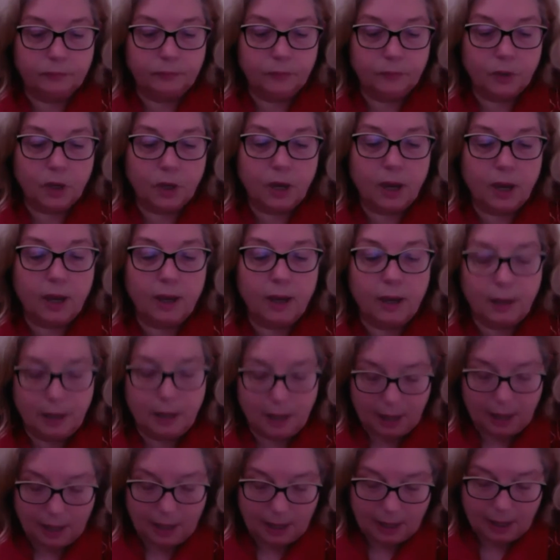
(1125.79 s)
Okay,
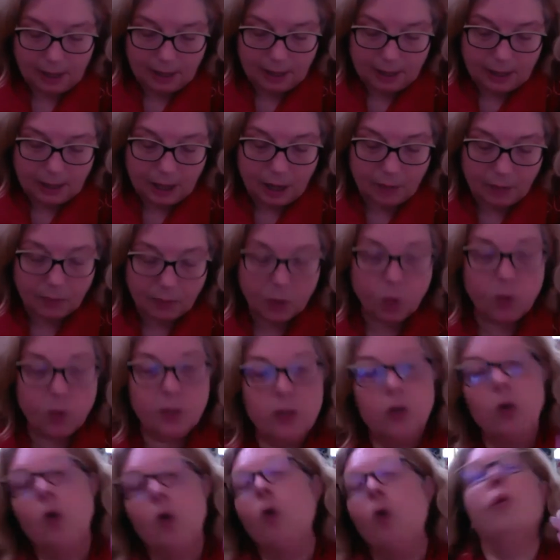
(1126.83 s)
now I'm going
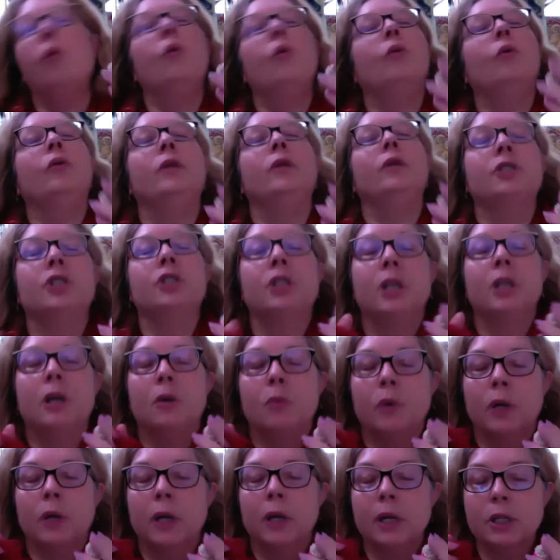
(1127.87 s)
to hold the shell.
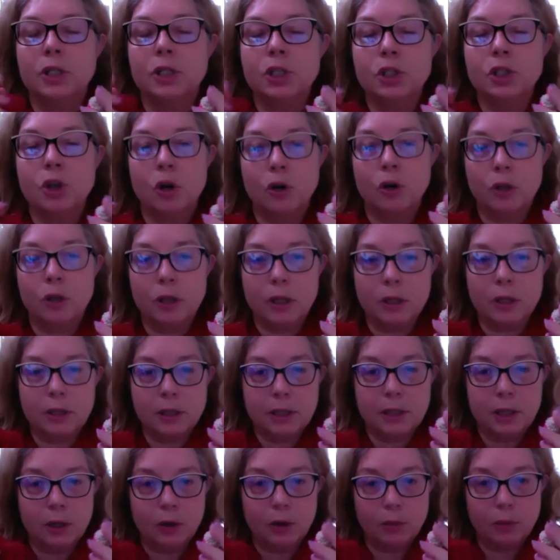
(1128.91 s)
We're going to start the
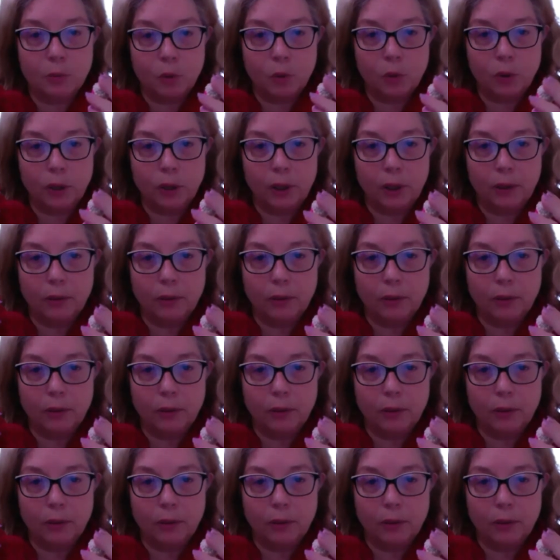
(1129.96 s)
ceremony.